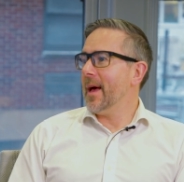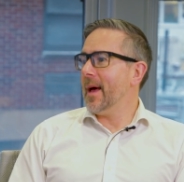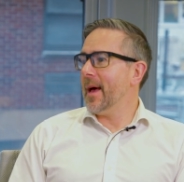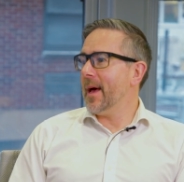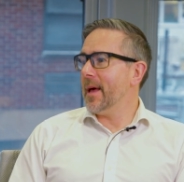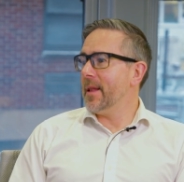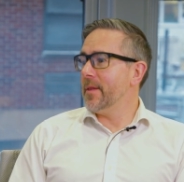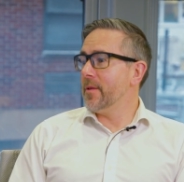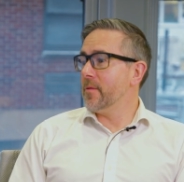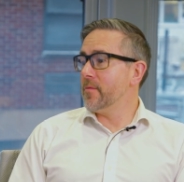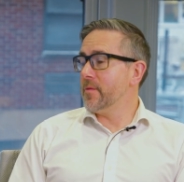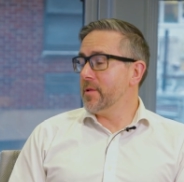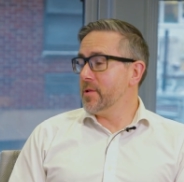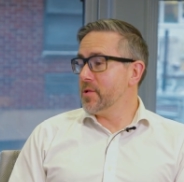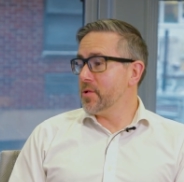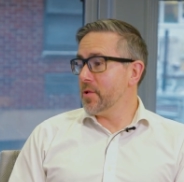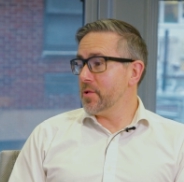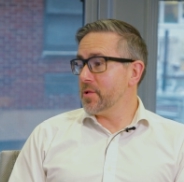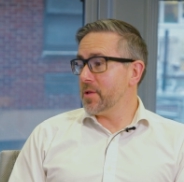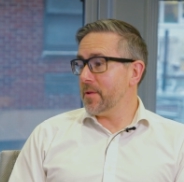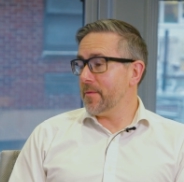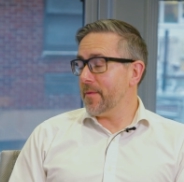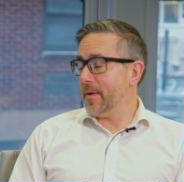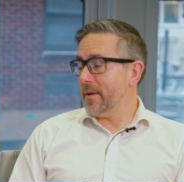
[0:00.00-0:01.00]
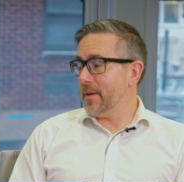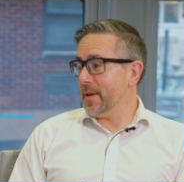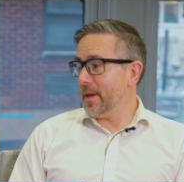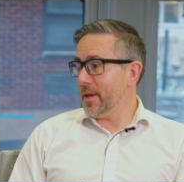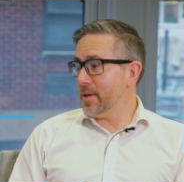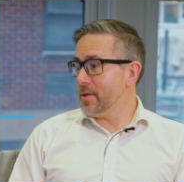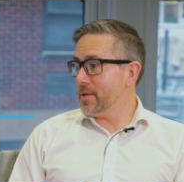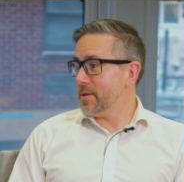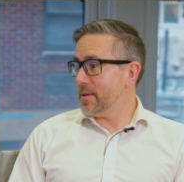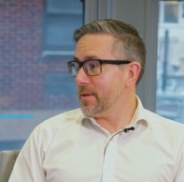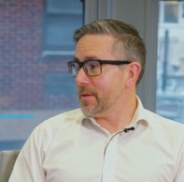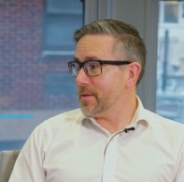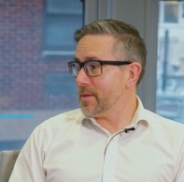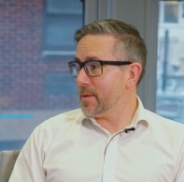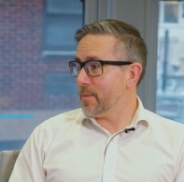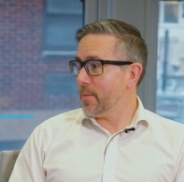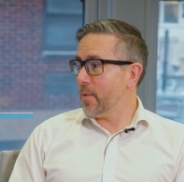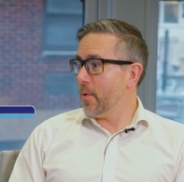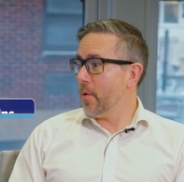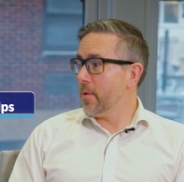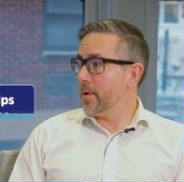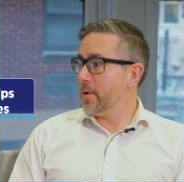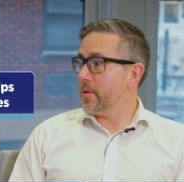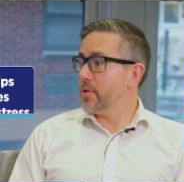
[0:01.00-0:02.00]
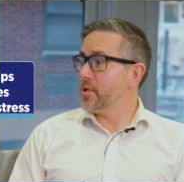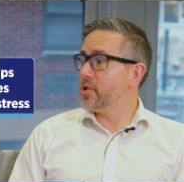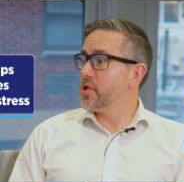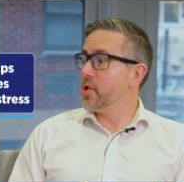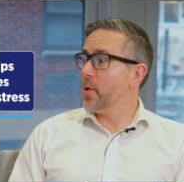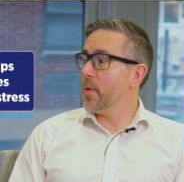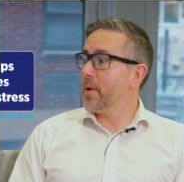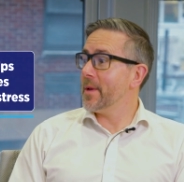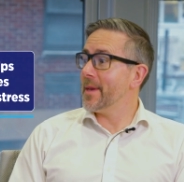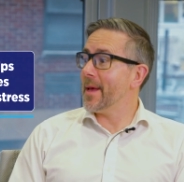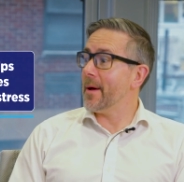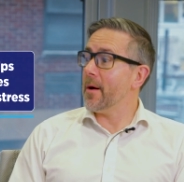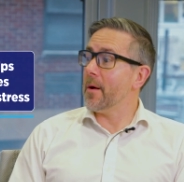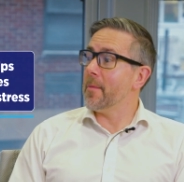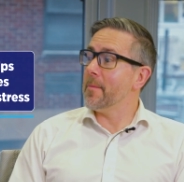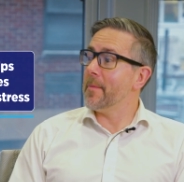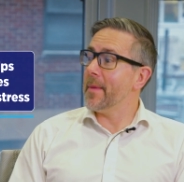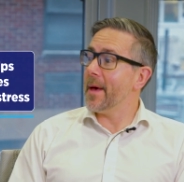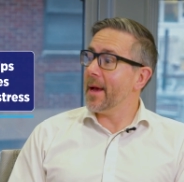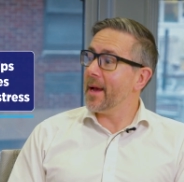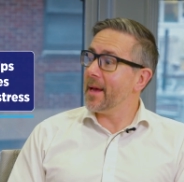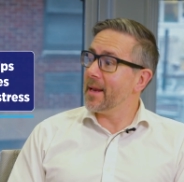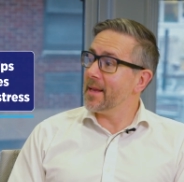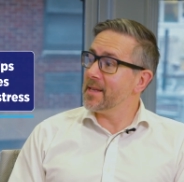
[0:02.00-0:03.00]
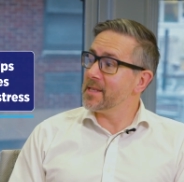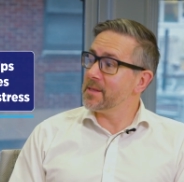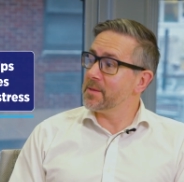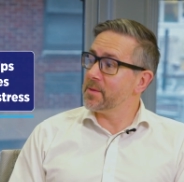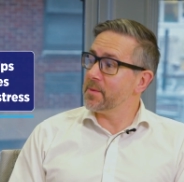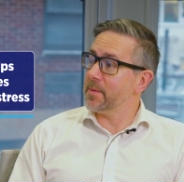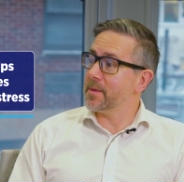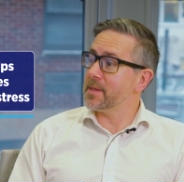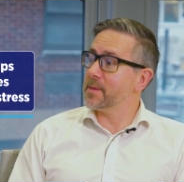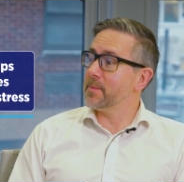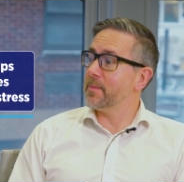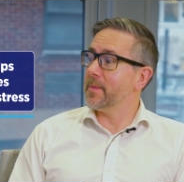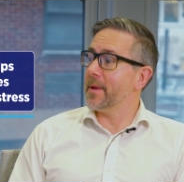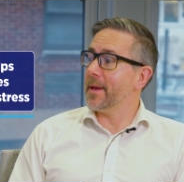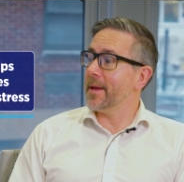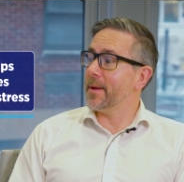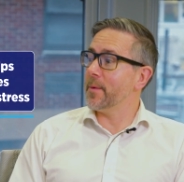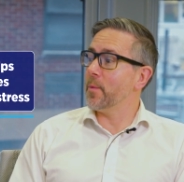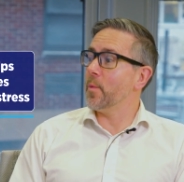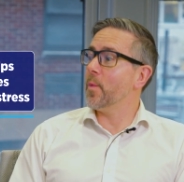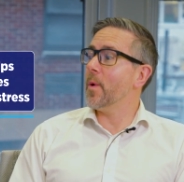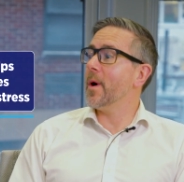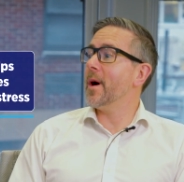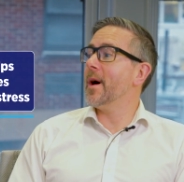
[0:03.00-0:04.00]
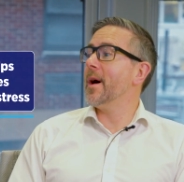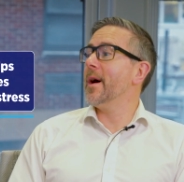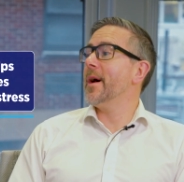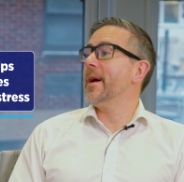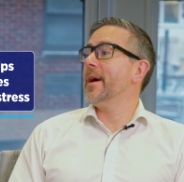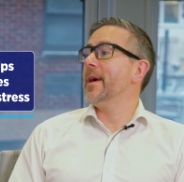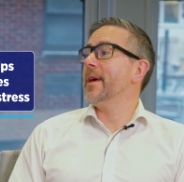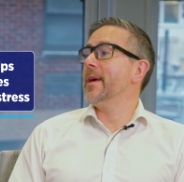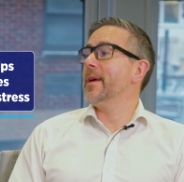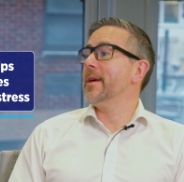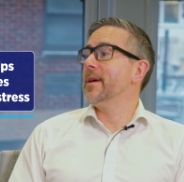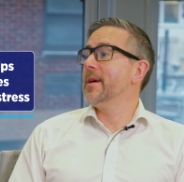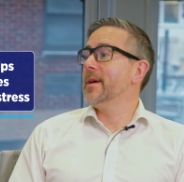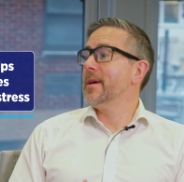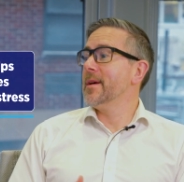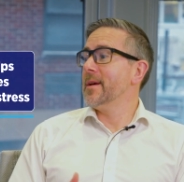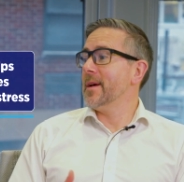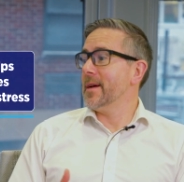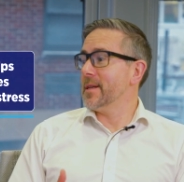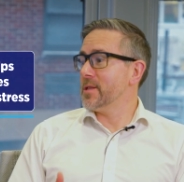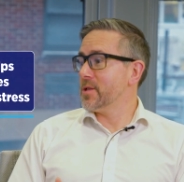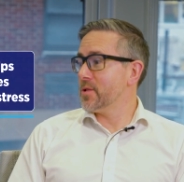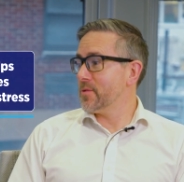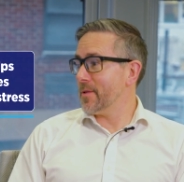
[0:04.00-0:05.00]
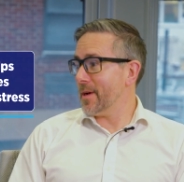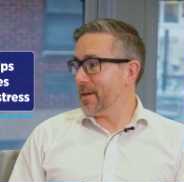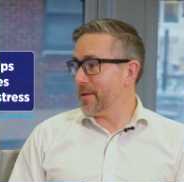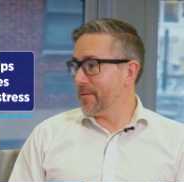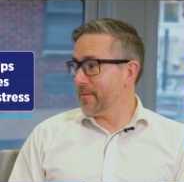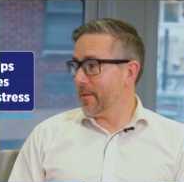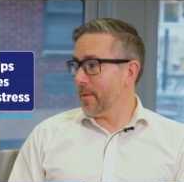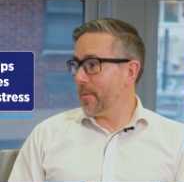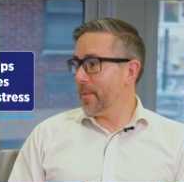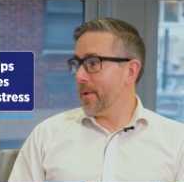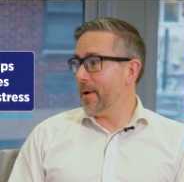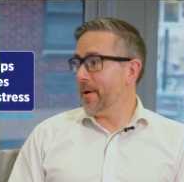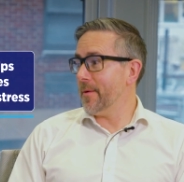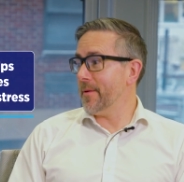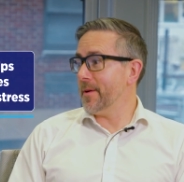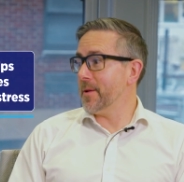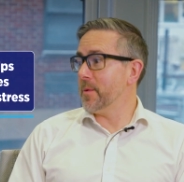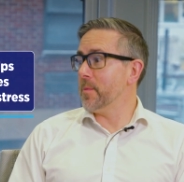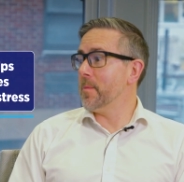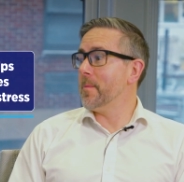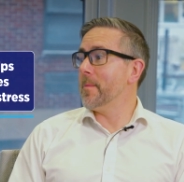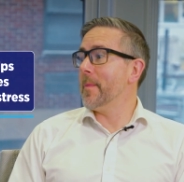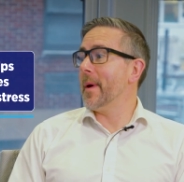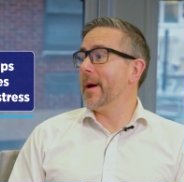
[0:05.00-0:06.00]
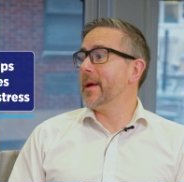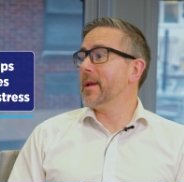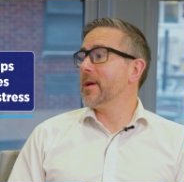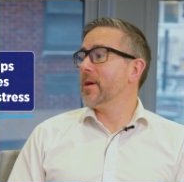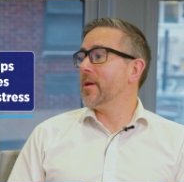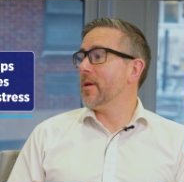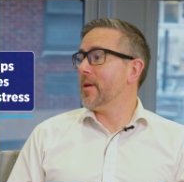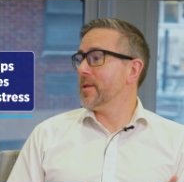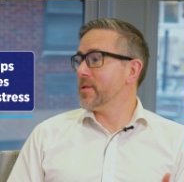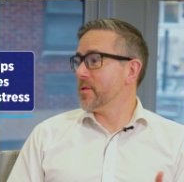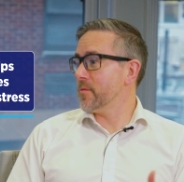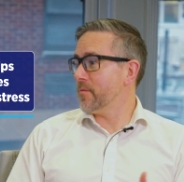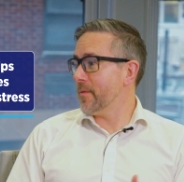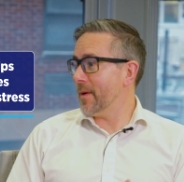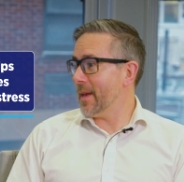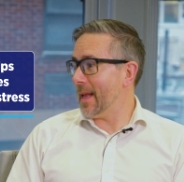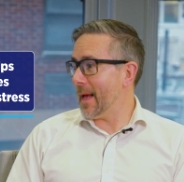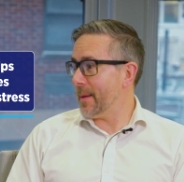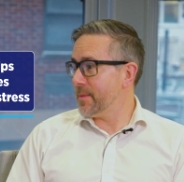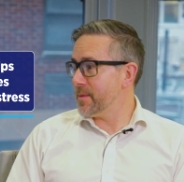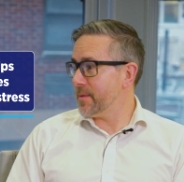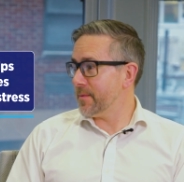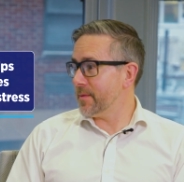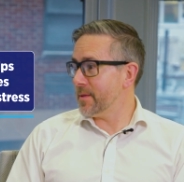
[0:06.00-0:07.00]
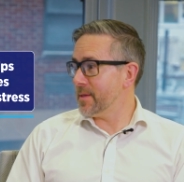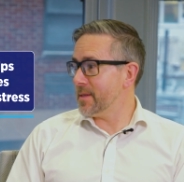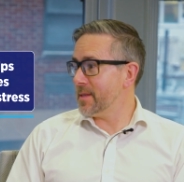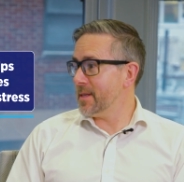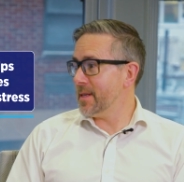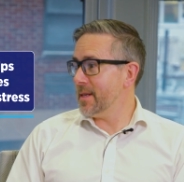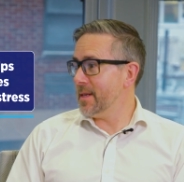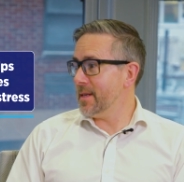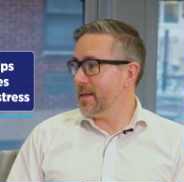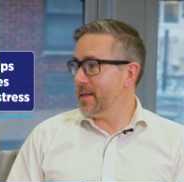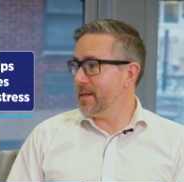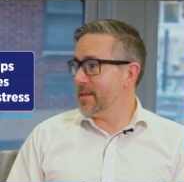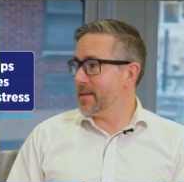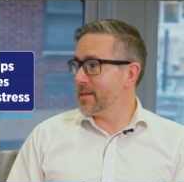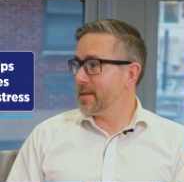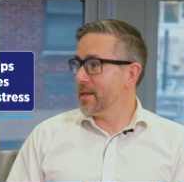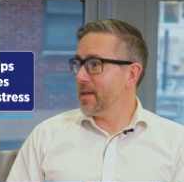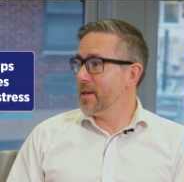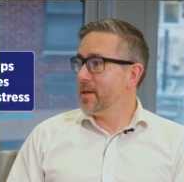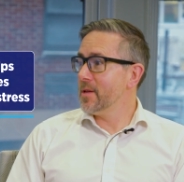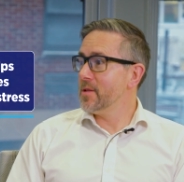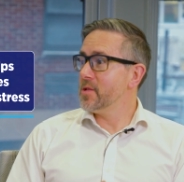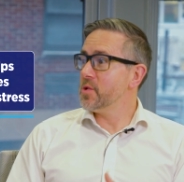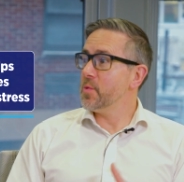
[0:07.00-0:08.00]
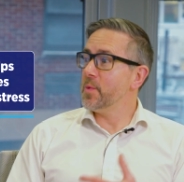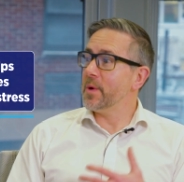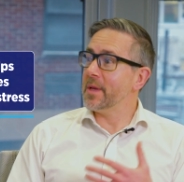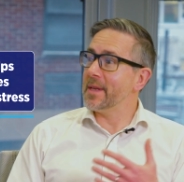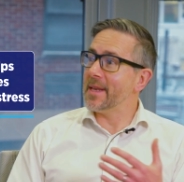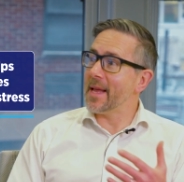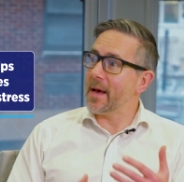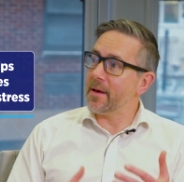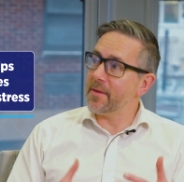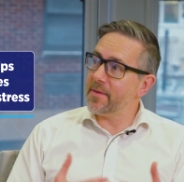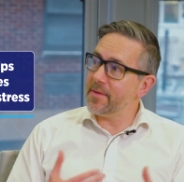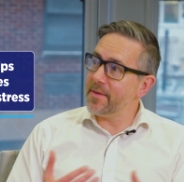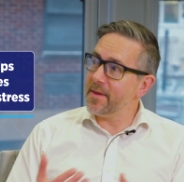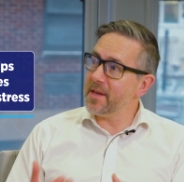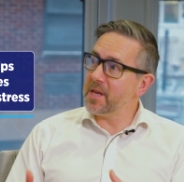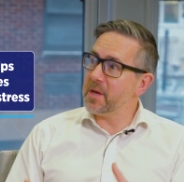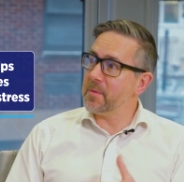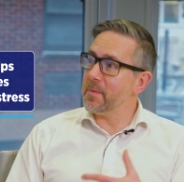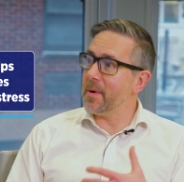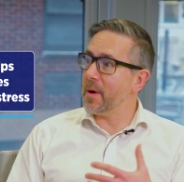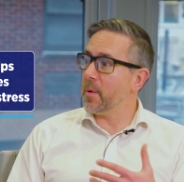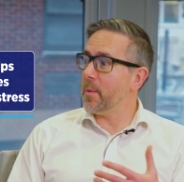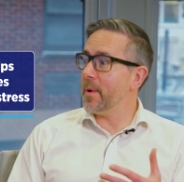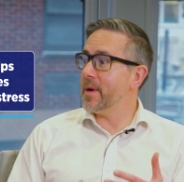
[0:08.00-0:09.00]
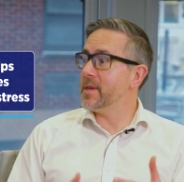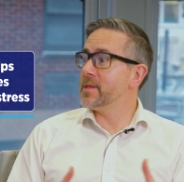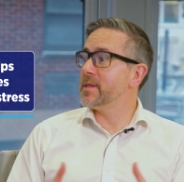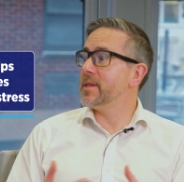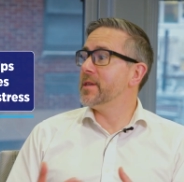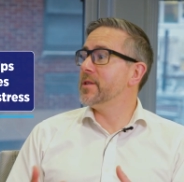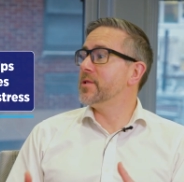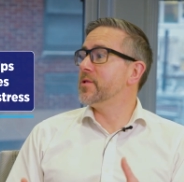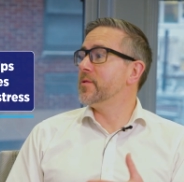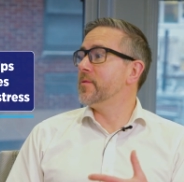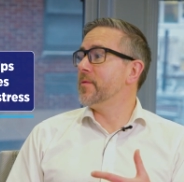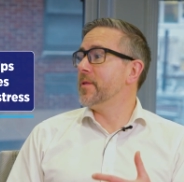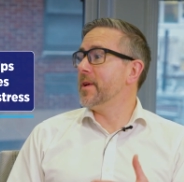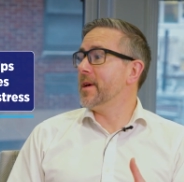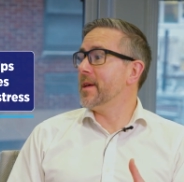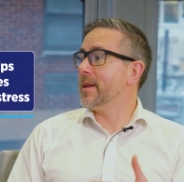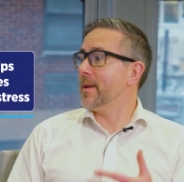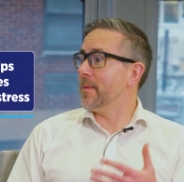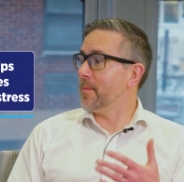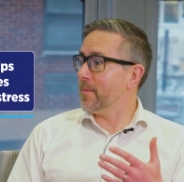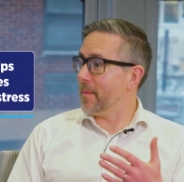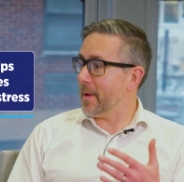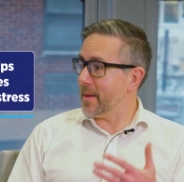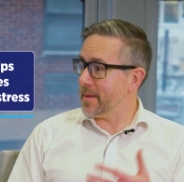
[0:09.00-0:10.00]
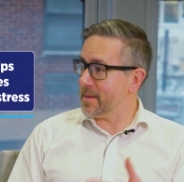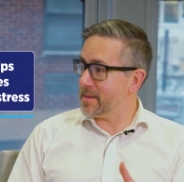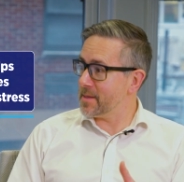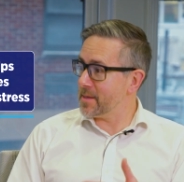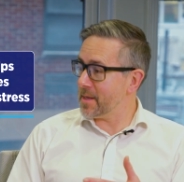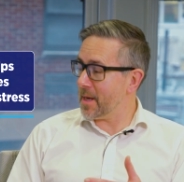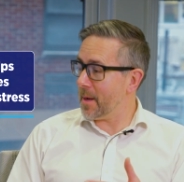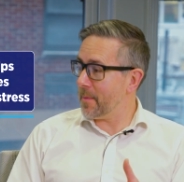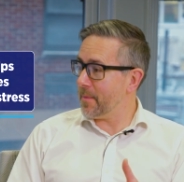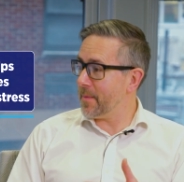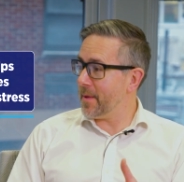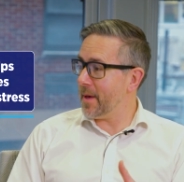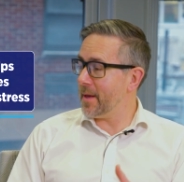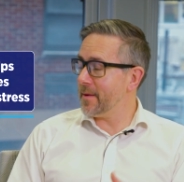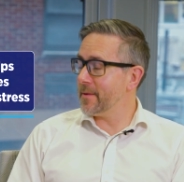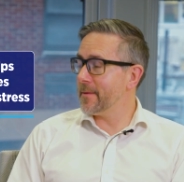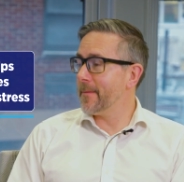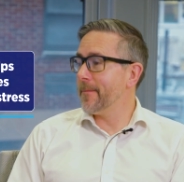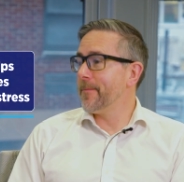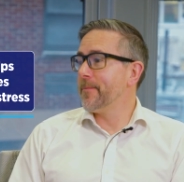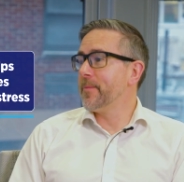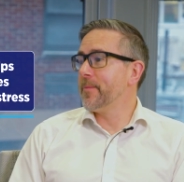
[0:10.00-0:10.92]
And the research the foundation has supported is showing now a mechanism to explain why a stressful period might cause a relapse of disease. So we can now think about ways to intervene and, and stop that.